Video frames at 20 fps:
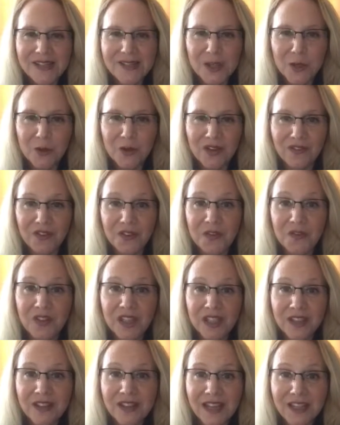So if you
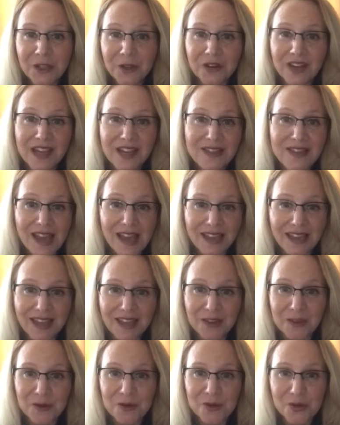feel that you're in that
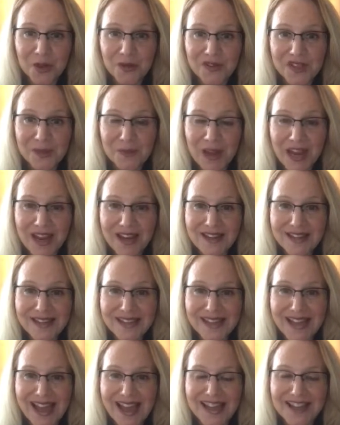K through 12
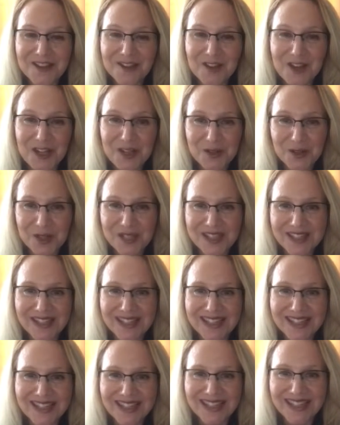space and you're
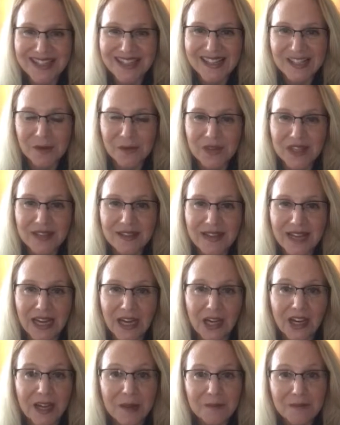interested in studying something
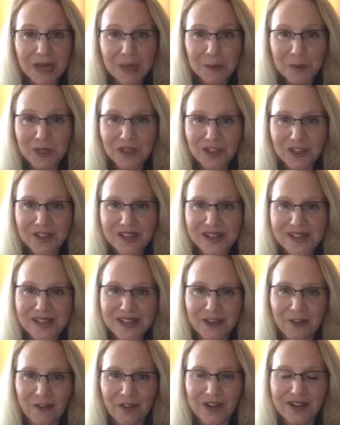there, it might be a good
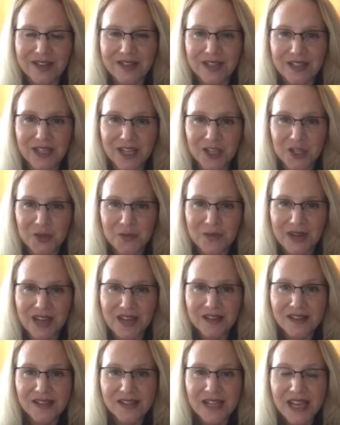idea for us to touch
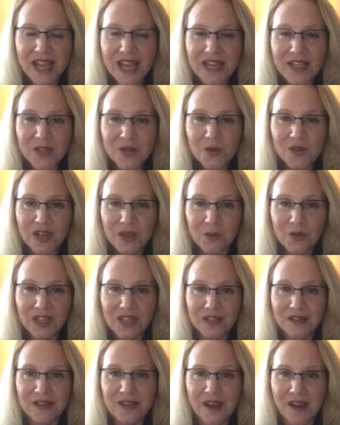base so that we
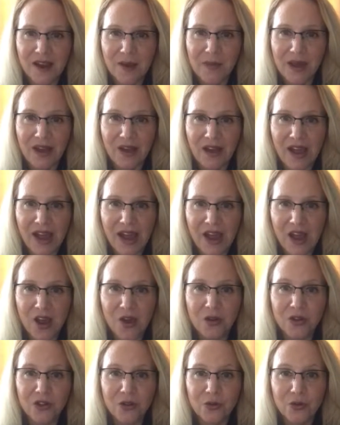can talk about
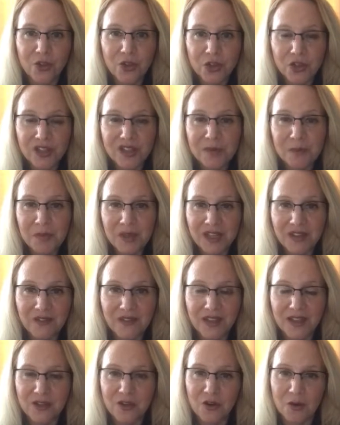how you could
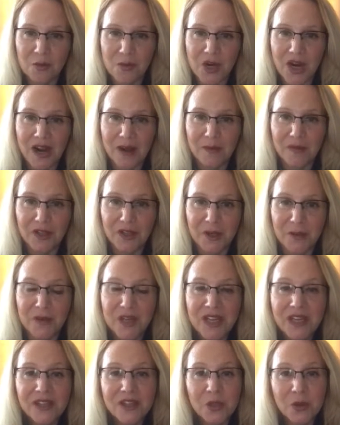pivot your problem
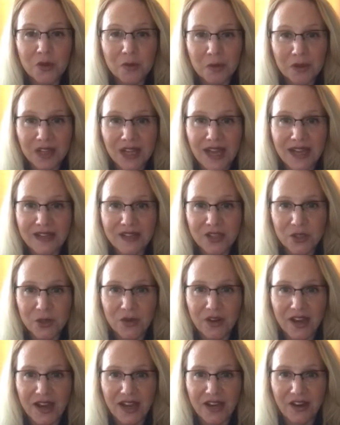to apply
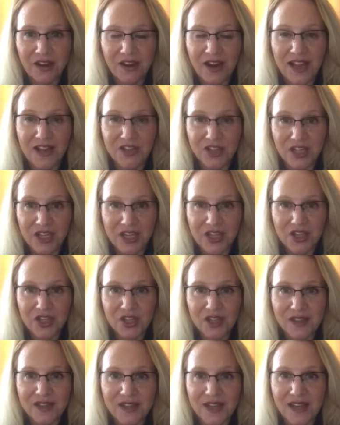to a higher
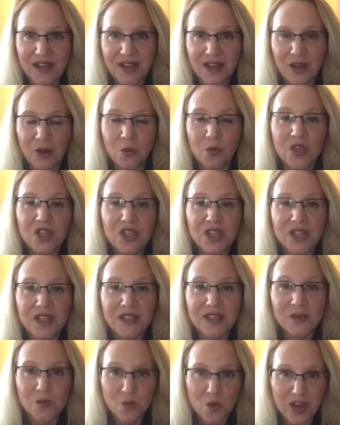education setting, which
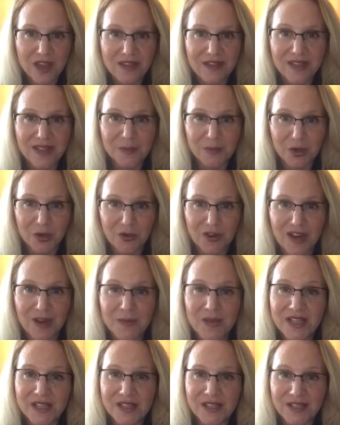is what this
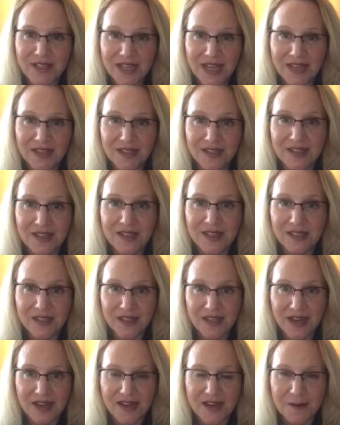program is intended to
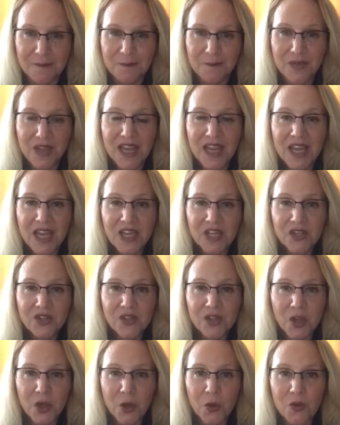study.
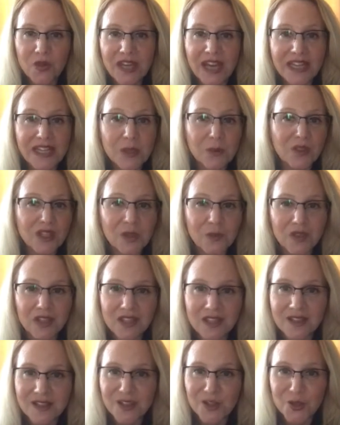So that's really
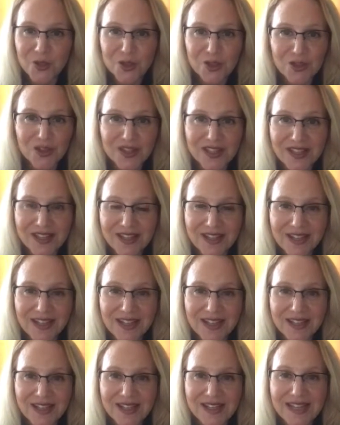what the institutional
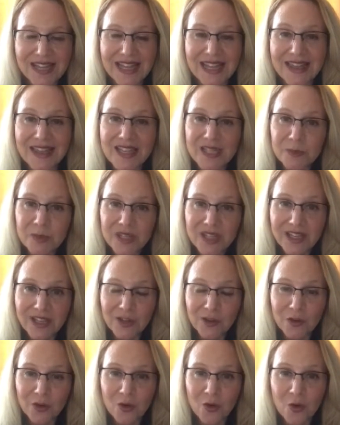study is. In this
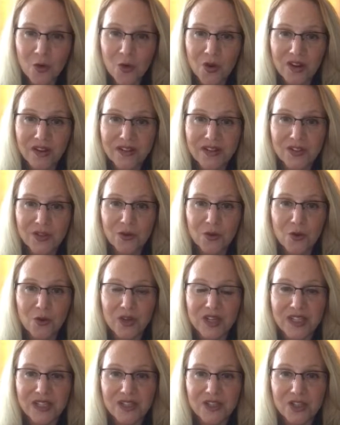particular course, you're
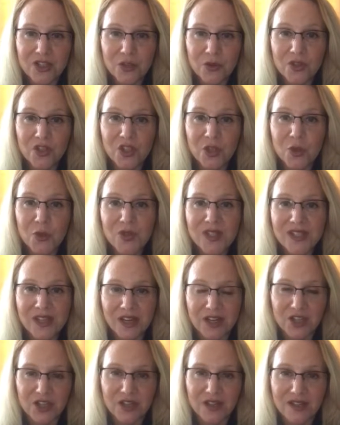going to do 2
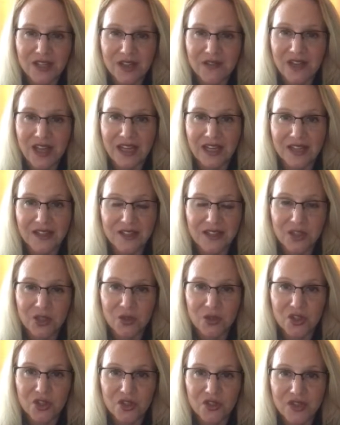sections of that
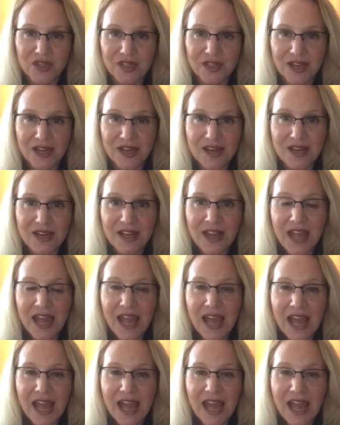institutional study.